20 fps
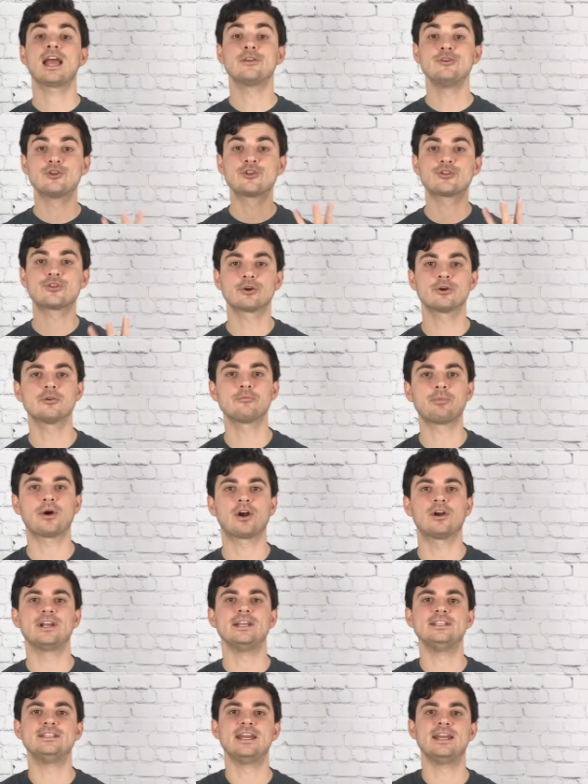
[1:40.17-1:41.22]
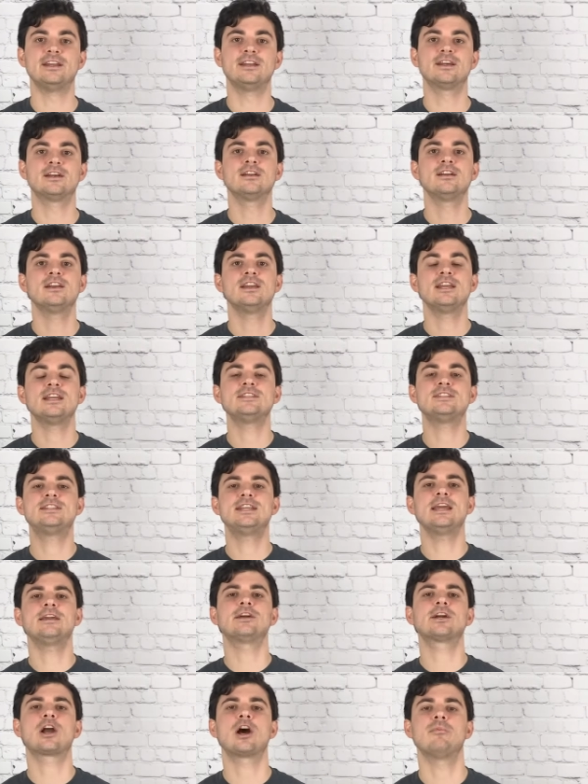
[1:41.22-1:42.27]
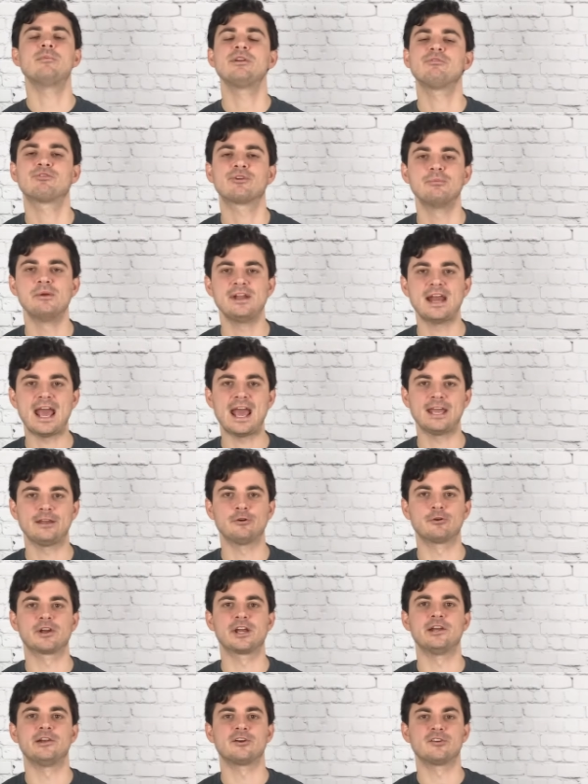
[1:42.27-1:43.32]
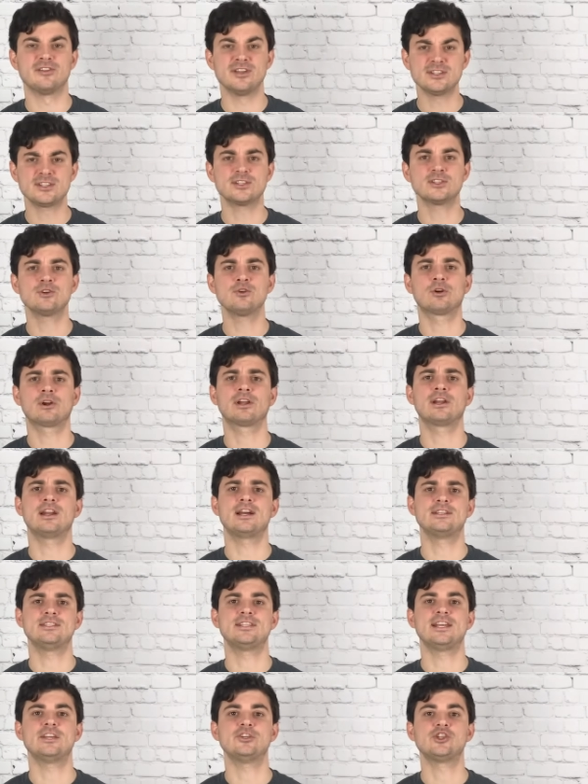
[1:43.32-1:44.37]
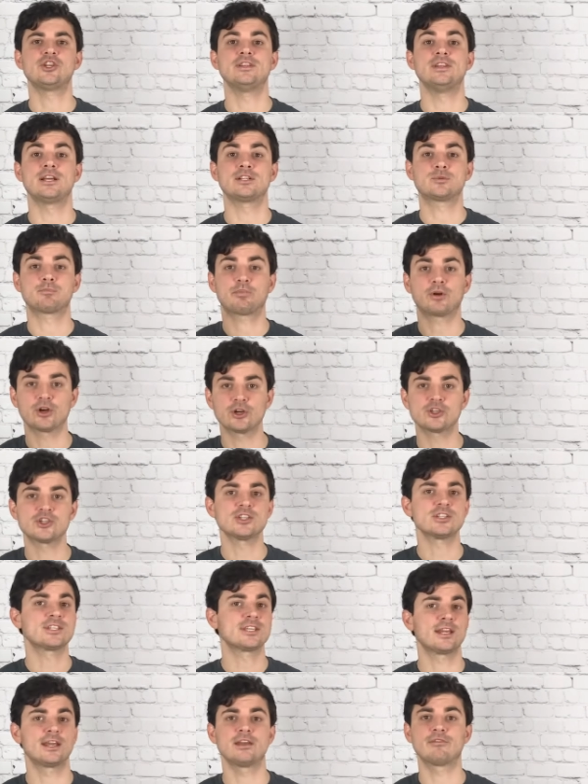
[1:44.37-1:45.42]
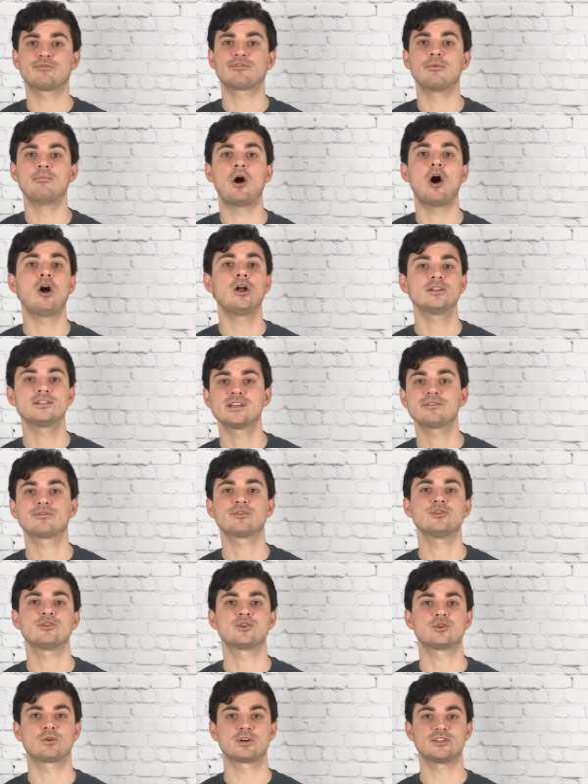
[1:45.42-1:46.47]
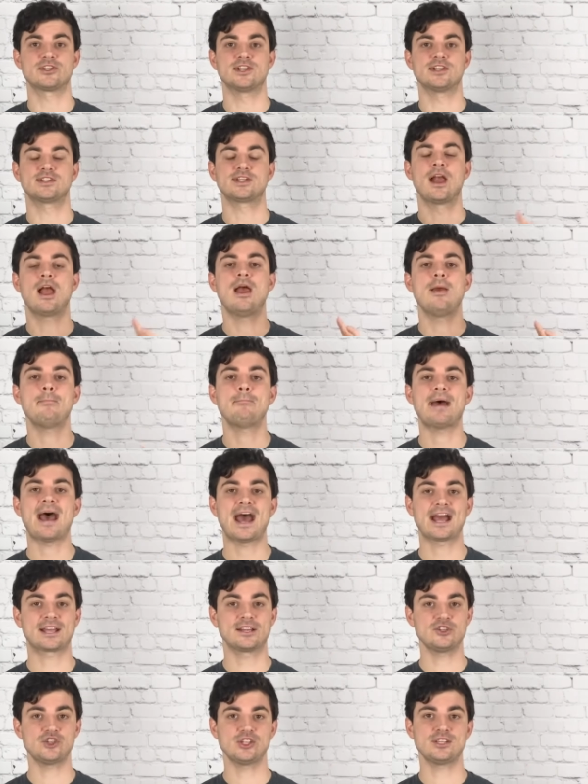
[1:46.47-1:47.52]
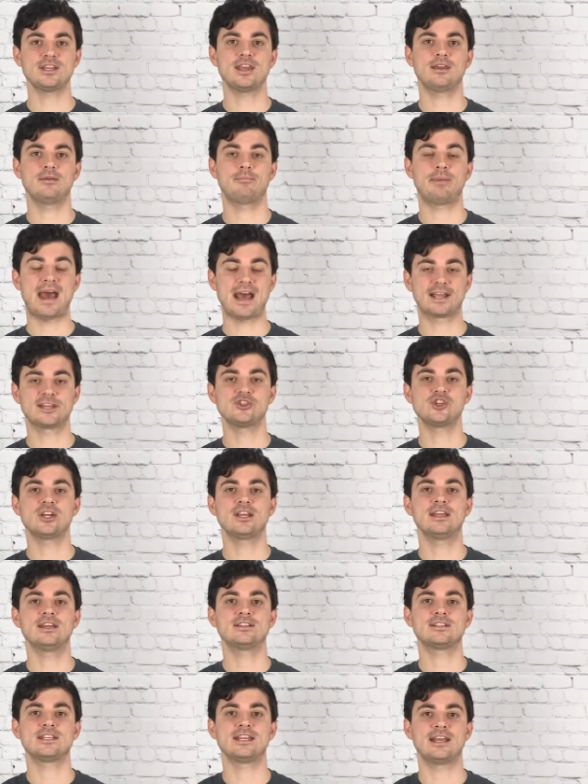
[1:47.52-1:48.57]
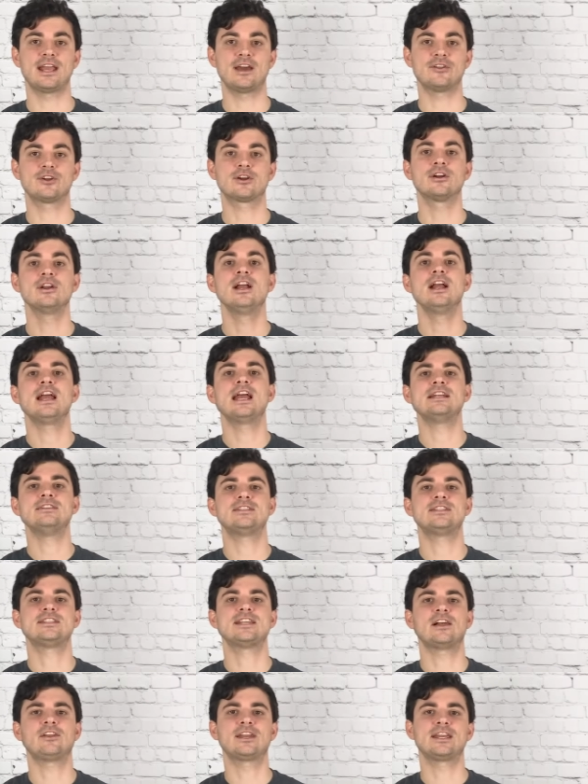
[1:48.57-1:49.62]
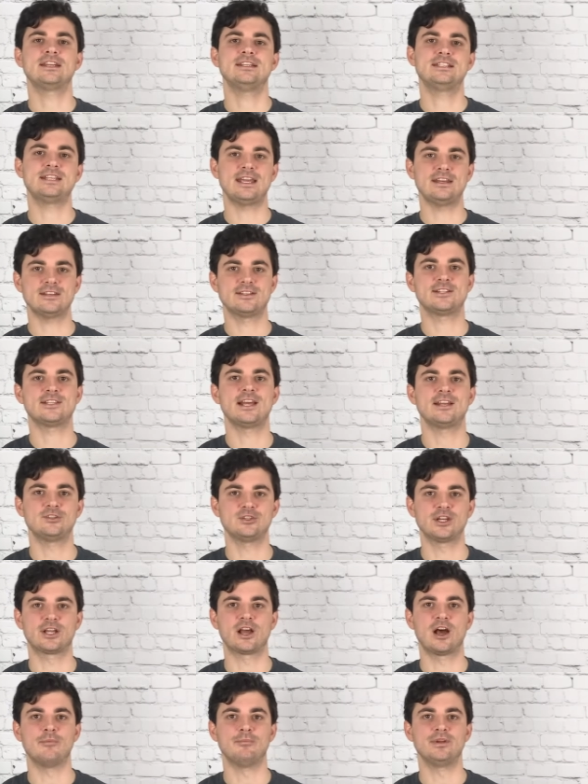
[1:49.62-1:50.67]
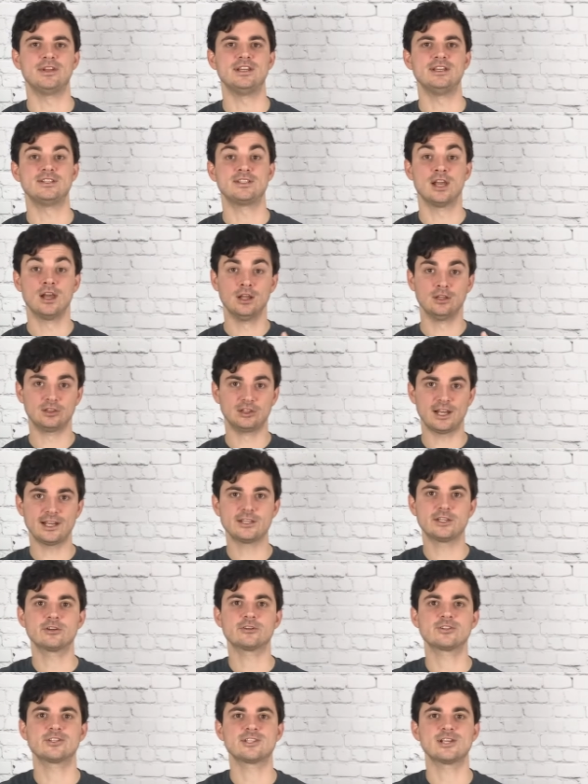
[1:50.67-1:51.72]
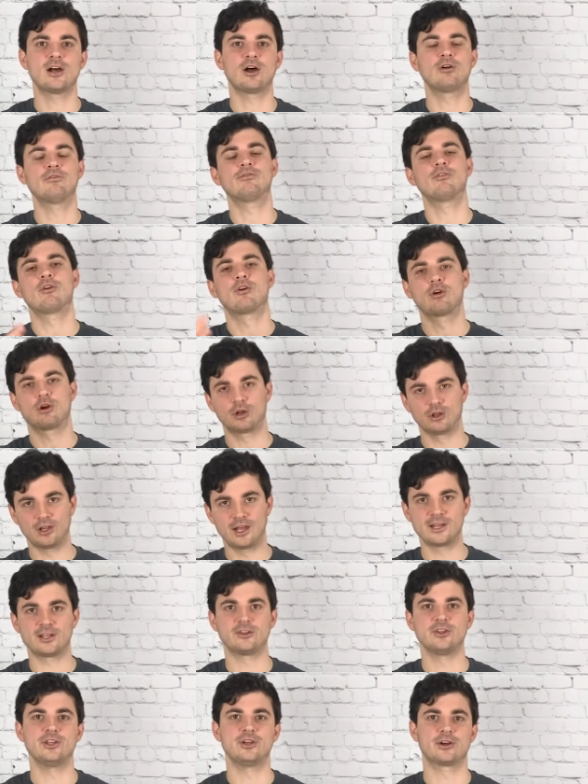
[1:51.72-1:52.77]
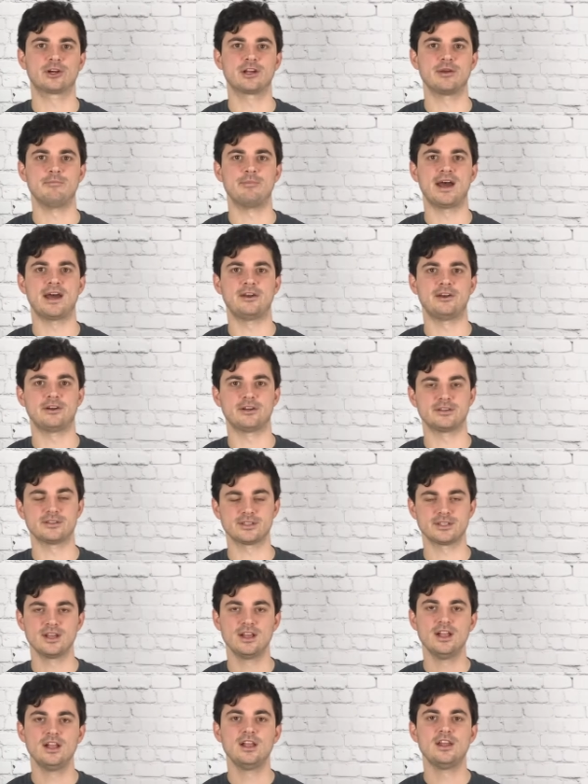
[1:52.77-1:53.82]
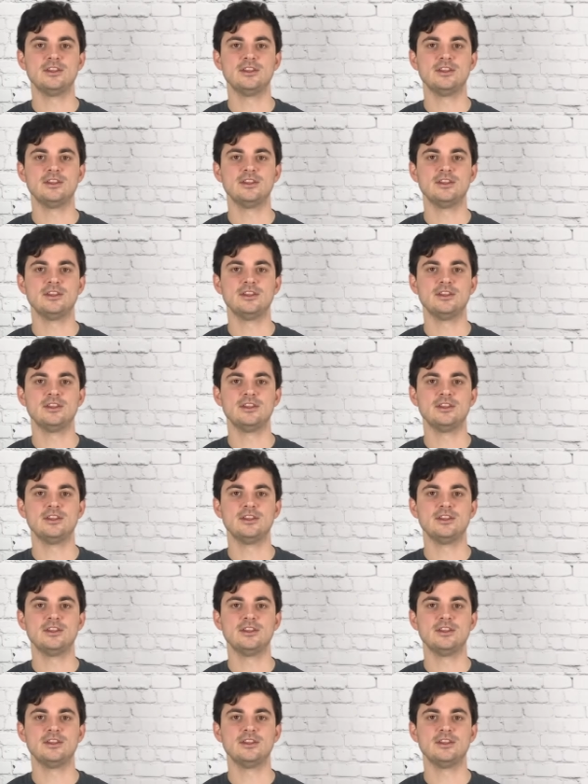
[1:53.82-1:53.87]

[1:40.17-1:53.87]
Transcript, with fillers: And third-party data is data coming from an aggregator. This is an organization that's purchasing it from all different sources, packages it, packaging it together, and selling a data set to companies like yourself or likely your competitors